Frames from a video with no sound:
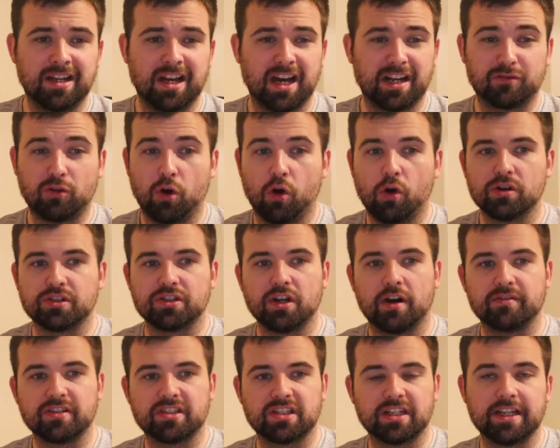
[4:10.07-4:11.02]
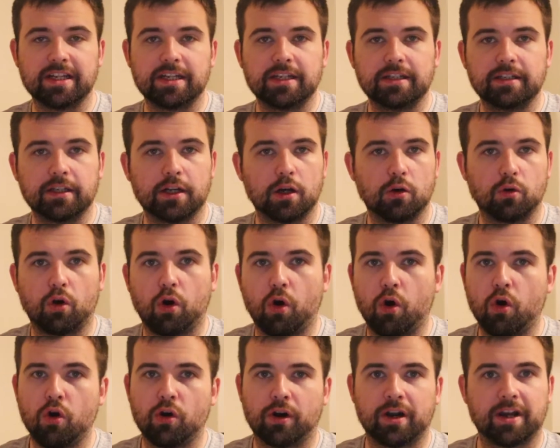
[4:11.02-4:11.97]
And of course, obviously,
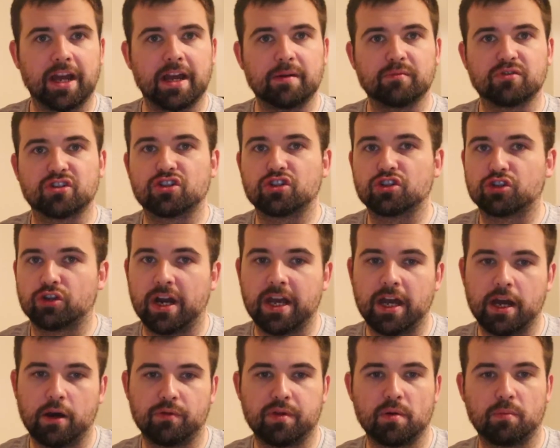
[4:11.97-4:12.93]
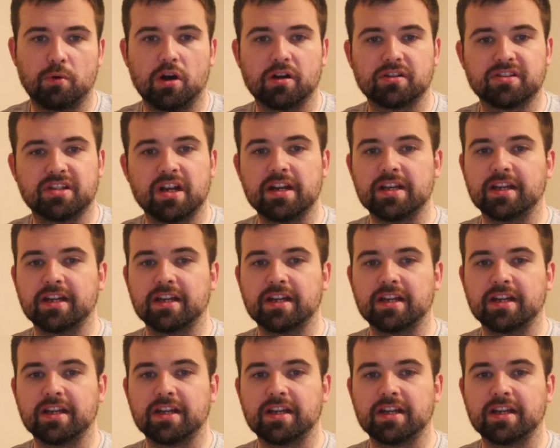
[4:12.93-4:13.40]
Cork came straight out the blocks here.